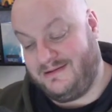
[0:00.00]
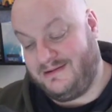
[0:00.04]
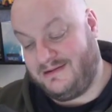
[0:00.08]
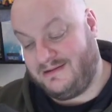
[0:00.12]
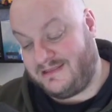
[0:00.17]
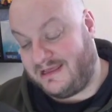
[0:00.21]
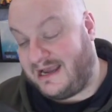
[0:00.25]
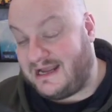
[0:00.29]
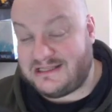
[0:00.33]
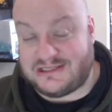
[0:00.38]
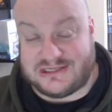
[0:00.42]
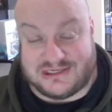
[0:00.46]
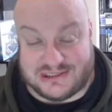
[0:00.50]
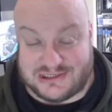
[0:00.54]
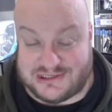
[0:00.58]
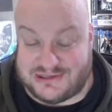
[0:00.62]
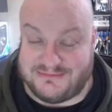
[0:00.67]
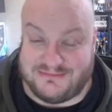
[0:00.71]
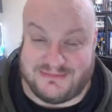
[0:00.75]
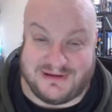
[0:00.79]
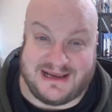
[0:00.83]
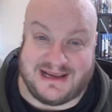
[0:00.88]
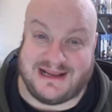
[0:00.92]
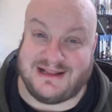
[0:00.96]
that doesn't
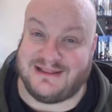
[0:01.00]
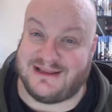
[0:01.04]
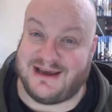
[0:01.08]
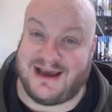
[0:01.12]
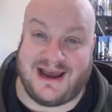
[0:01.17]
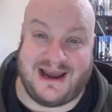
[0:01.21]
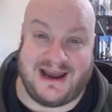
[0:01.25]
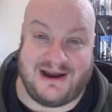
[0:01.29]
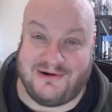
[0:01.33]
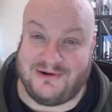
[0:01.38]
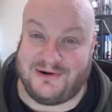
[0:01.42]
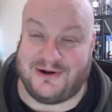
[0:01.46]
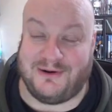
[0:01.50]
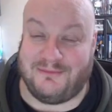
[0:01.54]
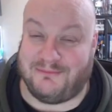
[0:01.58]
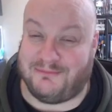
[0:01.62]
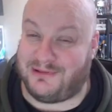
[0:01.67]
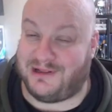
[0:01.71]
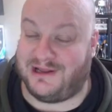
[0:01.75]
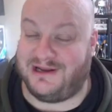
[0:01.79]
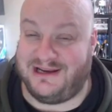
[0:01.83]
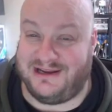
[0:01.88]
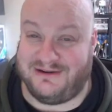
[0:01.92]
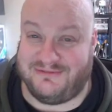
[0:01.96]
mean that I haven't got
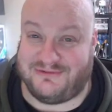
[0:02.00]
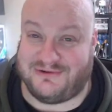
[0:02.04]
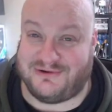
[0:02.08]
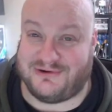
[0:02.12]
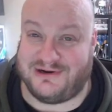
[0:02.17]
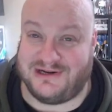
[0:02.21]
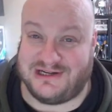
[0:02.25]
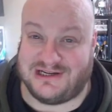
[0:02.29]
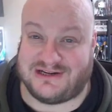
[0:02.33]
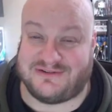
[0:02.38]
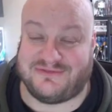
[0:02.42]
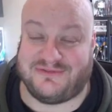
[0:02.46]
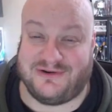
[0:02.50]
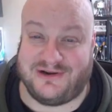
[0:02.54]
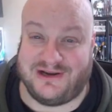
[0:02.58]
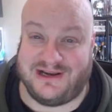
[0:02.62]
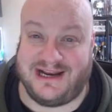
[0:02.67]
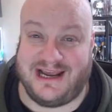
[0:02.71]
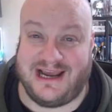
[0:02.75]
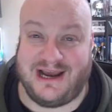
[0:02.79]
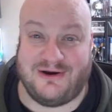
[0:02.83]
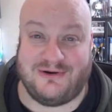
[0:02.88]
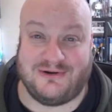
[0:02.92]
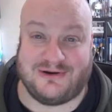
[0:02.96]
plenty of cringe for you
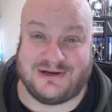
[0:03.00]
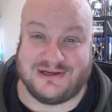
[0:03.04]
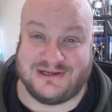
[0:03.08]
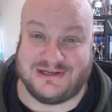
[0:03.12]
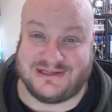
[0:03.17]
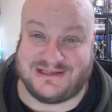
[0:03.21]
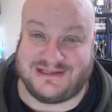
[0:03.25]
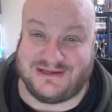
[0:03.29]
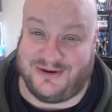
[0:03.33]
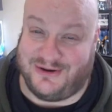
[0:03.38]
now, because